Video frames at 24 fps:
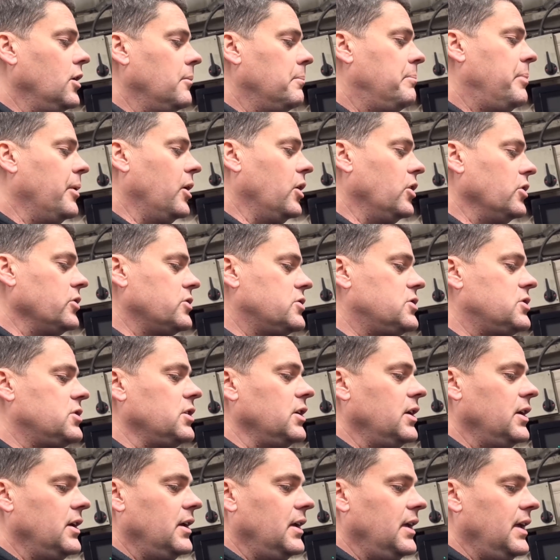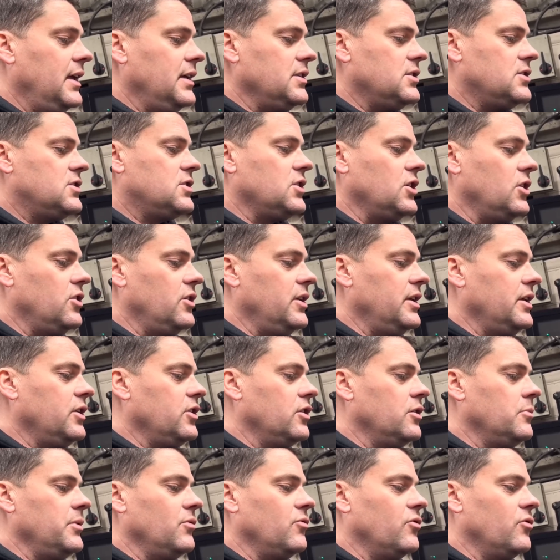but it's certainly going to be